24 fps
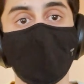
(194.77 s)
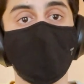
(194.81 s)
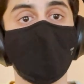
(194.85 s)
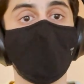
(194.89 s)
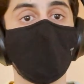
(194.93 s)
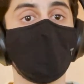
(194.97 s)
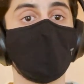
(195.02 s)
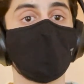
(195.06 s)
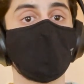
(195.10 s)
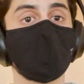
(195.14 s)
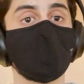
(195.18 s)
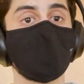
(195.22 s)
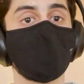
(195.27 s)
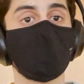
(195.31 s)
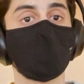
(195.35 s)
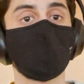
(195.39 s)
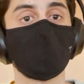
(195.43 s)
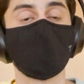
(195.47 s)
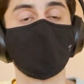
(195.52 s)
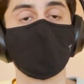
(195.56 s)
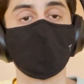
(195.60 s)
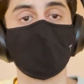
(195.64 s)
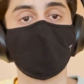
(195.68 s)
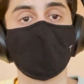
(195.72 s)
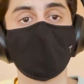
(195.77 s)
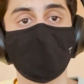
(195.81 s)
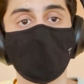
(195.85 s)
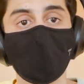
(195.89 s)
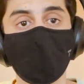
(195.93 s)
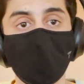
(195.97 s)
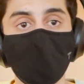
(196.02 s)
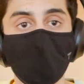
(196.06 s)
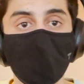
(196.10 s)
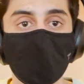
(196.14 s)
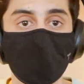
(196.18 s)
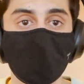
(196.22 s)
of
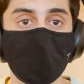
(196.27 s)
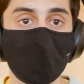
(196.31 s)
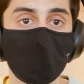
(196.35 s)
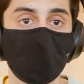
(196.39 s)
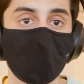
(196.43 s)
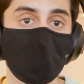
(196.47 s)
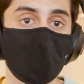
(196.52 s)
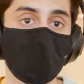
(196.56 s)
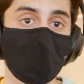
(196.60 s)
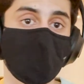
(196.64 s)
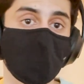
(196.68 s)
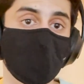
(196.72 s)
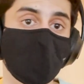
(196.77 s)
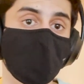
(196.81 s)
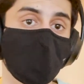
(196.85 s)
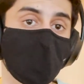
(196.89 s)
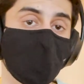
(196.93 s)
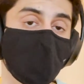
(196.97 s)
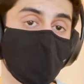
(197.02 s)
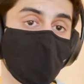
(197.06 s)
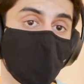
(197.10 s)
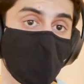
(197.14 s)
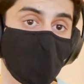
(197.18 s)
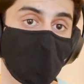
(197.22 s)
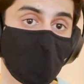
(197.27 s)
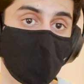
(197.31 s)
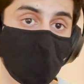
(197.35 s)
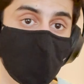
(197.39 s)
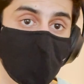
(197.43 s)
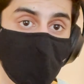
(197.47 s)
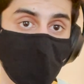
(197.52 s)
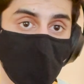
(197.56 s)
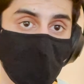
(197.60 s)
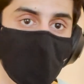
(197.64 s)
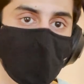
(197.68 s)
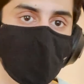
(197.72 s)
what the fossil
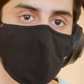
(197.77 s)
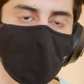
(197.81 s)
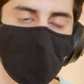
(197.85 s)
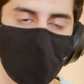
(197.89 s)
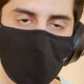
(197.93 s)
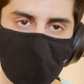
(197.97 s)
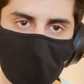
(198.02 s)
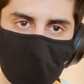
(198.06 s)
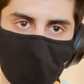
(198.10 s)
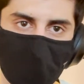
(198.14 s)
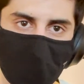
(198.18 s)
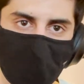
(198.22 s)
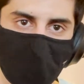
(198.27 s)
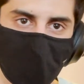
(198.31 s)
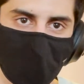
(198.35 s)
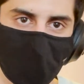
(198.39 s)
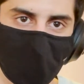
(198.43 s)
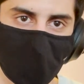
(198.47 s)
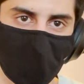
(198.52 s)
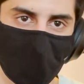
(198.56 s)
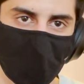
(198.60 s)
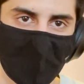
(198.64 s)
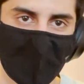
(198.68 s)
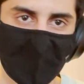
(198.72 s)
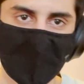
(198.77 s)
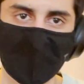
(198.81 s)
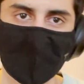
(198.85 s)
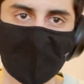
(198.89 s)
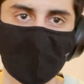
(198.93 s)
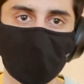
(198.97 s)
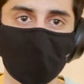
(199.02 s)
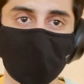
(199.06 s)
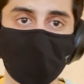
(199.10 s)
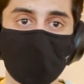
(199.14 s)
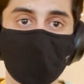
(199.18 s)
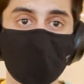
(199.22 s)
fuel car is paying.
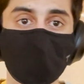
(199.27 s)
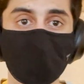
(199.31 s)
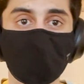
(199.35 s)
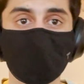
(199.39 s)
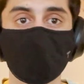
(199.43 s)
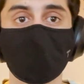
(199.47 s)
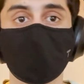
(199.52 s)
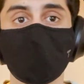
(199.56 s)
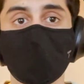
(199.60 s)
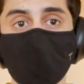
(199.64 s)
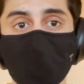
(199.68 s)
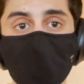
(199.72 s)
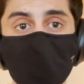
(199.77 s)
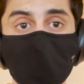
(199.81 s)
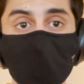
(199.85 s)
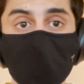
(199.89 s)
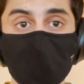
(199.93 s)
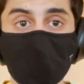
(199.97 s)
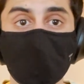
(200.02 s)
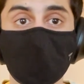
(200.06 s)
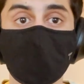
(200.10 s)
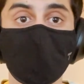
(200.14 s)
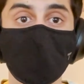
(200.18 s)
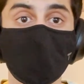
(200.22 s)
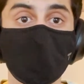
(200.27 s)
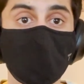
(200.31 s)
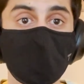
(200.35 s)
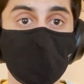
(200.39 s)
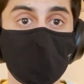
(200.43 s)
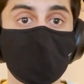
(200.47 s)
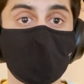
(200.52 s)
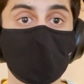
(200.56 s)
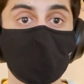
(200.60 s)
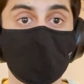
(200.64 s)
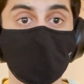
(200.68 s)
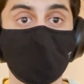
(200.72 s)
So technically still a win
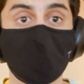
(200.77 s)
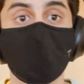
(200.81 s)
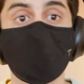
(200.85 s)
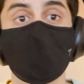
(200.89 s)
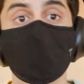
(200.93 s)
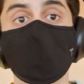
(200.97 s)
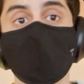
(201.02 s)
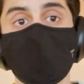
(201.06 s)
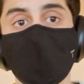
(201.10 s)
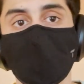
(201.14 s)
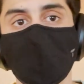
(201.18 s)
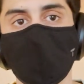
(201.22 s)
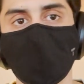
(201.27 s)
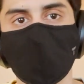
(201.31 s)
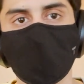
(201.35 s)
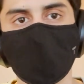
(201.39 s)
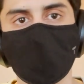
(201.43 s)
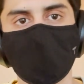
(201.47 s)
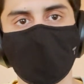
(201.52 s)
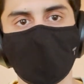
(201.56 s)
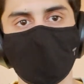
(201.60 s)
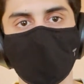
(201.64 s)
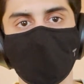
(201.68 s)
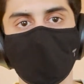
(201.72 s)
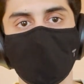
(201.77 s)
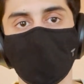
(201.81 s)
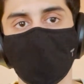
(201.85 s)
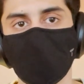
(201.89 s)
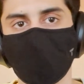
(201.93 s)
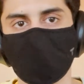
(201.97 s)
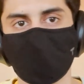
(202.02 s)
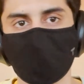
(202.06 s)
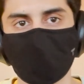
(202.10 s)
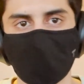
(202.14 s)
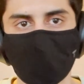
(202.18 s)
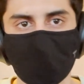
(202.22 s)
situation for people who
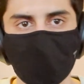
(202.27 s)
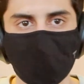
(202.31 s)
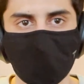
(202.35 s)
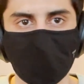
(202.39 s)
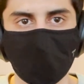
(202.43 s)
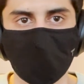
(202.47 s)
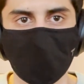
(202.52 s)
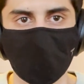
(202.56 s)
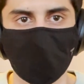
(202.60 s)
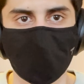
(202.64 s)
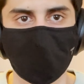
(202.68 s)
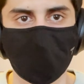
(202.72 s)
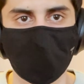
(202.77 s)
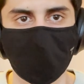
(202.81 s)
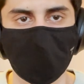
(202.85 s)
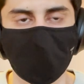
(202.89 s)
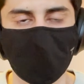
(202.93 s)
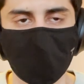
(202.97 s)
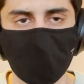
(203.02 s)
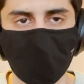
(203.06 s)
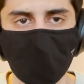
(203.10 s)
owns electric vehicle,